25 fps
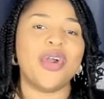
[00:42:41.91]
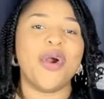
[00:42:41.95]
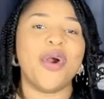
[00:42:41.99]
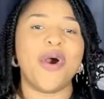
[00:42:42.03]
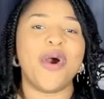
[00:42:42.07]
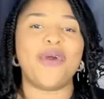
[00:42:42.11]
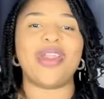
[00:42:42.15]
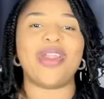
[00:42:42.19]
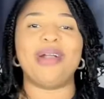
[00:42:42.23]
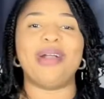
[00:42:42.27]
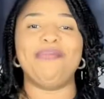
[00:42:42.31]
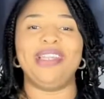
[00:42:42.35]

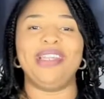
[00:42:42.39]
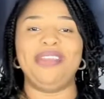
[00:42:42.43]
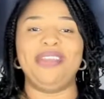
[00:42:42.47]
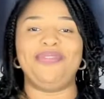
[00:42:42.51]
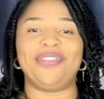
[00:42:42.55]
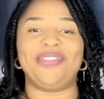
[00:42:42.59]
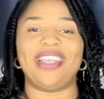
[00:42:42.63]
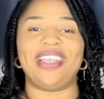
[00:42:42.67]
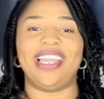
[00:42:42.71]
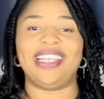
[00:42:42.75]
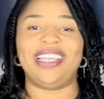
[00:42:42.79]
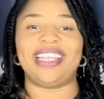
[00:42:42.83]
Or I believe
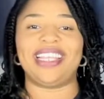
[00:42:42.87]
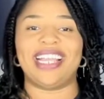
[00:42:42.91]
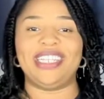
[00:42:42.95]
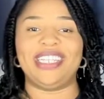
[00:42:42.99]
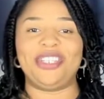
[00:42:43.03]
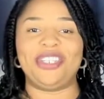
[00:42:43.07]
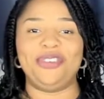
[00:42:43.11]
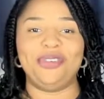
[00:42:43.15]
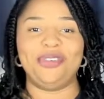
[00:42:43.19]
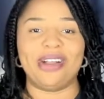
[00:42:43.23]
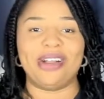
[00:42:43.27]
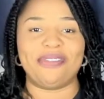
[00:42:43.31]

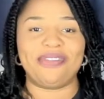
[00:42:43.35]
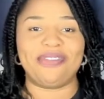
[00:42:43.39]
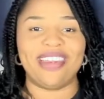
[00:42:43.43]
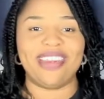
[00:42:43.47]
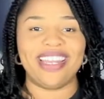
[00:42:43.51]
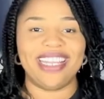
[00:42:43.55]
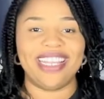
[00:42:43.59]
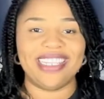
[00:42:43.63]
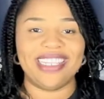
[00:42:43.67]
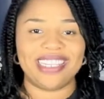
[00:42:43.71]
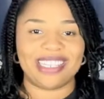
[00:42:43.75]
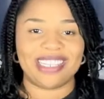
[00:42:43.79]
that you have
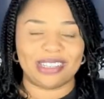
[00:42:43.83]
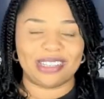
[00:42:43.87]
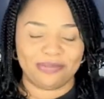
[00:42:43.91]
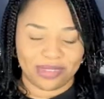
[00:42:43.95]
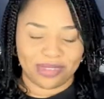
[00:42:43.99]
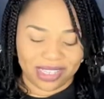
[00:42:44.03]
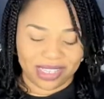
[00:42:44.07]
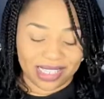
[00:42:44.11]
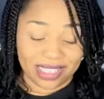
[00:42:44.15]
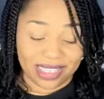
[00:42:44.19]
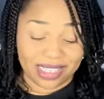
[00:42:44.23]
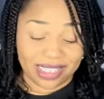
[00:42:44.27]
learned
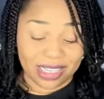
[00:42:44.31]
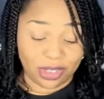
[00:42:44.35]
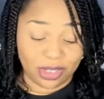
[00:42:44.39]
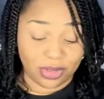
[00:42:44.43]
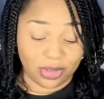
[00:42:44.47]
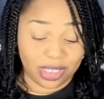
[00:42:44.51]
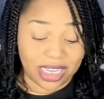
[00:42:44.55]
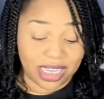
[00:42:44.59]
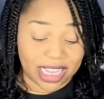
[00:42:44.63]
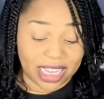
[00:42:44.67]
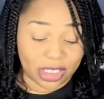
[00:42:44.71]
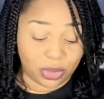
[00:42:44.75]
something today.
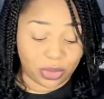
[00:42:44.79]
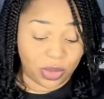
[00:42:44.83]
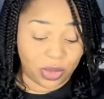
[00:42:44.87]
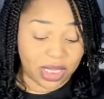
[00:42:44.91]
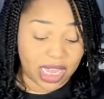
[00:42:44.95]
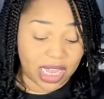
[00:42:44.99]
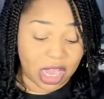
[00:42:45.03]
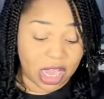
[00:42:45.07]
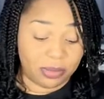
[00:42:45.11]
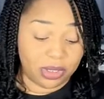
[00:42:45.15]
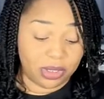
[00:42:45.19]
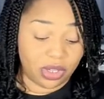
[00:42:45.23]
So next
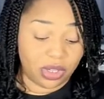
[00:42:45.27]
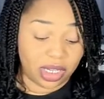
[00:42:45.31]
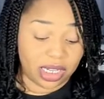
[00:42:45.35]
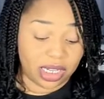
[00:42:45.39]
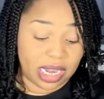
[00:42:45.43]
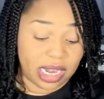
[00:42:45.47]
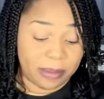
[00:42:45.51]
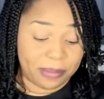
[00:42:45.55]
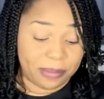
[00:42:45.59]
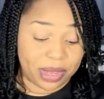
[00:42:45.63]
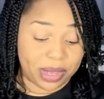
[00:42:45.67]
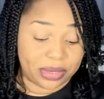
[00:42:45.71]
week, I'll be
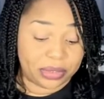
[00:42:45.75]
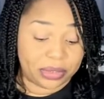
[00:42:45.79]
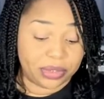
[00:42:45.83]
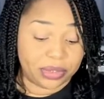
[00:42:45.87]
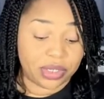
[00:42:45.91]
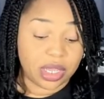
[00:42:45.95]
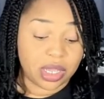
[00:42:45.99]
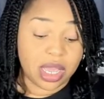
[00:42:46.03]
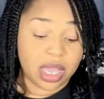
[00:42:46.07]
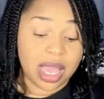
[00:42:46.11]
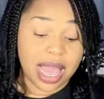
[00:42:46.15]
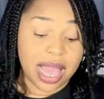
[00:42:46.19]
talking
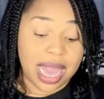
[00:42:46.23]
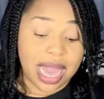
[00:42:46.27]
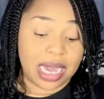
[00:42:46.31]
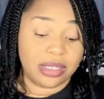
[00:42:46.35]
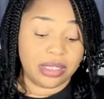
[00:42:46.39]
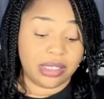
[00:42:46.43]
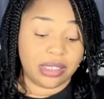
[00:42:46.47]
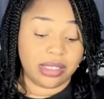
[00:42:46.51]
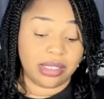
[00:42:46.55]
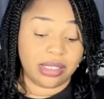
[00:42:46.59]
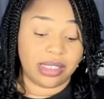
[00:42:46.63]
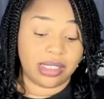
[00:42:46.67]
about
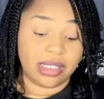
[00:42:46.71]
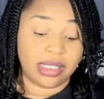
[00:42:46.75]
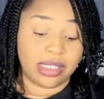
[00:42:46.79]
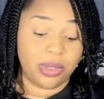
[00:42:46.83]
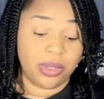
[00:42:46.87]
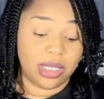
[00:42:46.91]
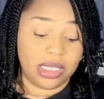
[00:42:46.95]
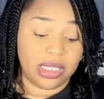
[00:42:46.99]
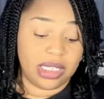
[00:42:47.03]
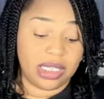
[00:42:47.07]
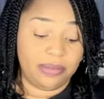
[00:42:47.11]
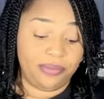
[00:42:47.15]
how to deal
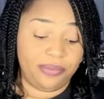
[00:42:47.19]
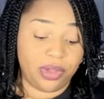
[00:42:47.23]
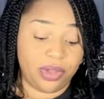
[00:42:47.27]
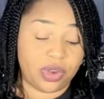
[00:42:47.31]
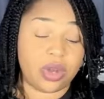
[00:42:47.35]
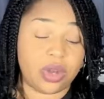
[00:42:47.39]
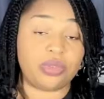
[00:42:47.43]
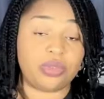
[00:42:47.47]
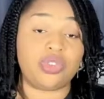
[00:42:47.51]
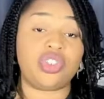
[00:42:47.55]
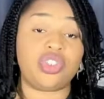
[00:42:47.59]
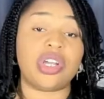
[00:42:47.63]
with a
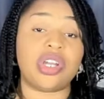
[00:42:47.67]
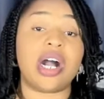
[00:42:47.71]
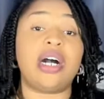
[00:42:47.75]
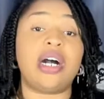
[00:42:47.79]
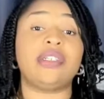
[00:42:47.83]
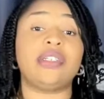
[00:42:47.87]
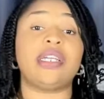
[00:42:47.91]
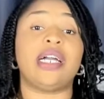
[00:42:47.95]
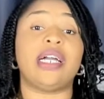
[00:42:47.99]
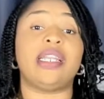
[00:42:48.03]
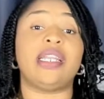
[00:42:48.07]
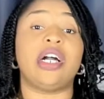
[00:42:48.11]
difficult
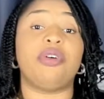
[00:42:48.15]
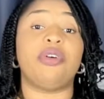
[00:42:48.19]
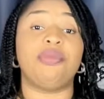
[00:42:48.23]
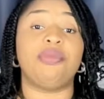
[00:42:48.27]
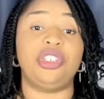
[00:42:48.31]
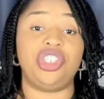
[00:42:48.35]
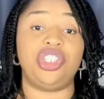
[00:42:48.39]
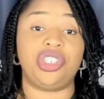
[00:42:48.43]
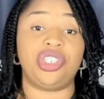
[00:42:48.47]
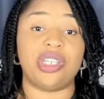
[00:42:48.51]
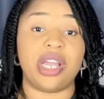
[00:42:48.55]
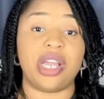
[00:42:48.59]
child, and I'll
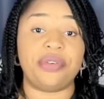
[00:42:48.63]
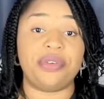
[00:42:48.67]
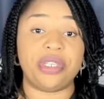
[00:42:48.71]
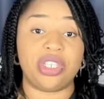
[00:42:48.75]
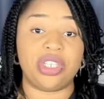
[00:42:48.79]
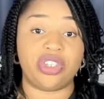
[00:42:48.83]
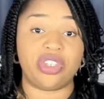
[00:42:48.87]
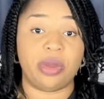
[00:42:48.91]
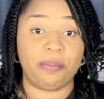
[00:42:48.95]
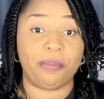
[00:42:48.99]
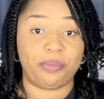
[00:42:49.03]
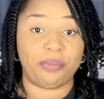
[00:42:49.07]
be sharing
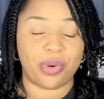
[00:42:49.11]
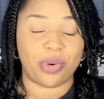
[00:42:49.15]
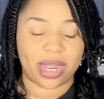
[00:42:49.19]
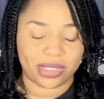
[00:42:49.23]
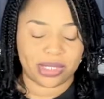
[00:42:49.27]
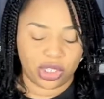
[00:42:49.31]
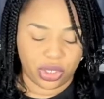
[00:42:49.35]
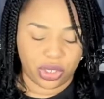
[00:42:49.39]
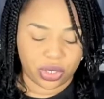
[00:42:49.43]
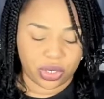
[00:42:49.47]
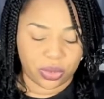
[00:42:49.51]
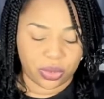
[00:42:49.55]
some
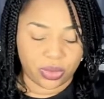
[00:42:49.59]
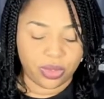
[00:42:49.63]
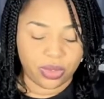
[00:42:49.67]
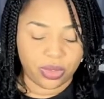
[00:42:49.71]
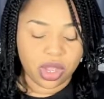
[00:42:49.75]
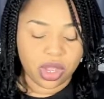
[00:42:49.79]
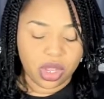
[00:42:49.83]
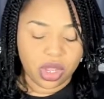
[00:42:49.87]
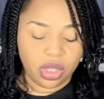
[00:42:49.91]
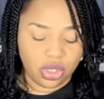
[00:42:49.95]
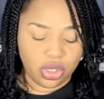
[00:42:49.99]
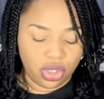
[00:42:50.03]
practical
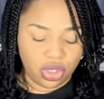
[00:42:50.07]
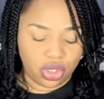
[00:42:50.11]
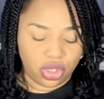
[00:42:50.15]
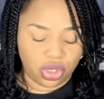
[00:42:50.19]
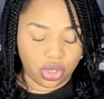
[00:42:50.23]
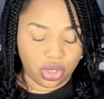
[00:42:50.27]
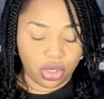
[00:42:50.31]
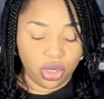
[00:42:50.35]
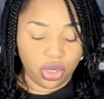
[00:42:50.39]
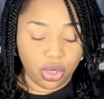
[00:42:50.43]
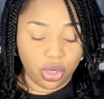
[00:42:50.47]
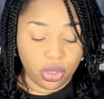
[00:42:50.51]

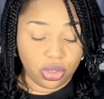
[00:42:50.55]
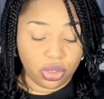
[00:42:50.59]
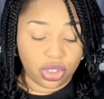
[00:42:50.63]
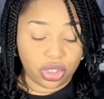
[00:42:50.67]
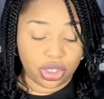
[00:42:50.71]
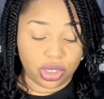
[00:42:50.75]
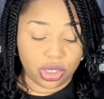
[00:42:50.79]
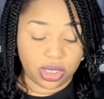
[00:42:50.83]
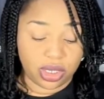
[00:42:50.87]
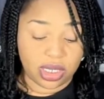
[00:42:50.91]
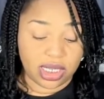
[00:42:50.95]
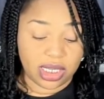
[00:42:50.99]

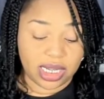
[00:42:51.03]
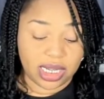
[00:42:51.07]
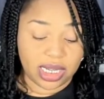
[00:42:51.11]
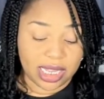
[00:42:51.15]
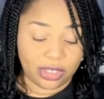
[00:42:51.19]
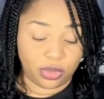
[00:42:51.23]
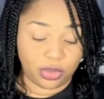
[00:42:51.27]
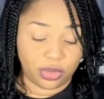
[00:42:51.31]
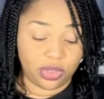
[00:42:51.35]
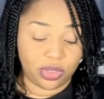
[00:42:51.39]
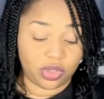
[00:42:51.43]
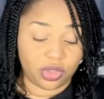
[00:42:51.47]
solution
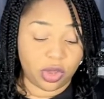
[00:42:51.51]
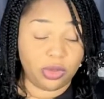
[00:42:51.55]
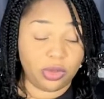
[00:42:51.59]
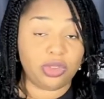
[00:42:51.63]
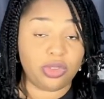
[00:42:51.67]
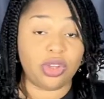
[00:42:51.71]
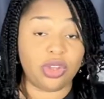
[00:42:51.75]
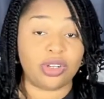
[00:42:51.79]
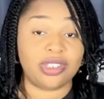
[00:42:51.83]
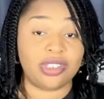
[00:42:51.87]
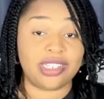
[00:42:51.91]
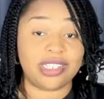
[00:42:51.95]
next week. So
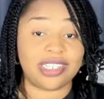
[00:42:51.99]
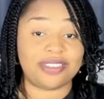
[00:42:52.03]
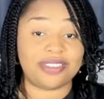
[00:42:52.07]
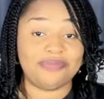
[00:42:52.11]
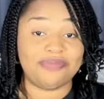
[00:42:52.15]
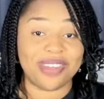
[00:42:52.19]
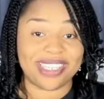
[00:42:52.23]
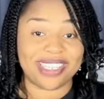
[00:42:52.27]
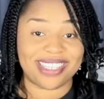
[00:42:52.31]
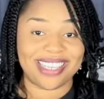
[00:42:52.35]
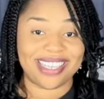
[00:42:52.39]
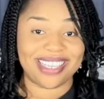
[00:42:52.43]
don't
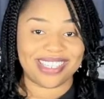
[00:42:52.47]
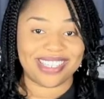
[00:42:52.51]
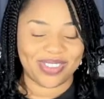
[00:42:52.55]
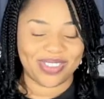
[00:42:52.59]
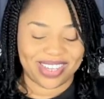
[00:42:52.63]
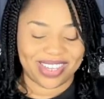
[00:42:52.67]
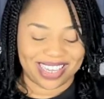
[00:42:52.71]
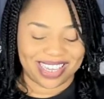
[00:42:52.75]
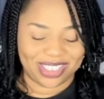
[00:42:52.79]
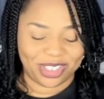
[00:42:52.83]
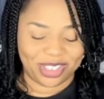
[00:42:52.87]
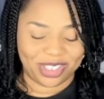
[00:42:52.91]
miss next
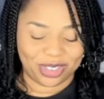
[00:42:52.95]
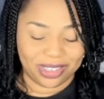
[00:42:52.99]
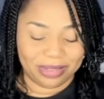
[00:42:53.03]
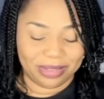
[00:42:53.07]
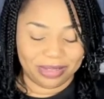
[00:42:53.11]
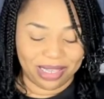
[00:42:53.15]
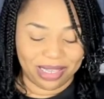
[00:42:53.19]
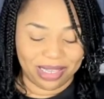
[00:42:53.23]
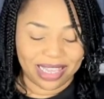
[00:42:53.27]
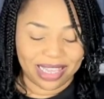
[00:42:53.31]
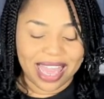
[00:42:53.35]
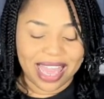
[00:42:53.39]
week and
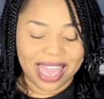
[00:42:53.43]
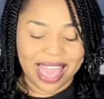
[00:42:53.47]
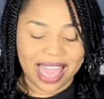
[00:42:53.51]
join me.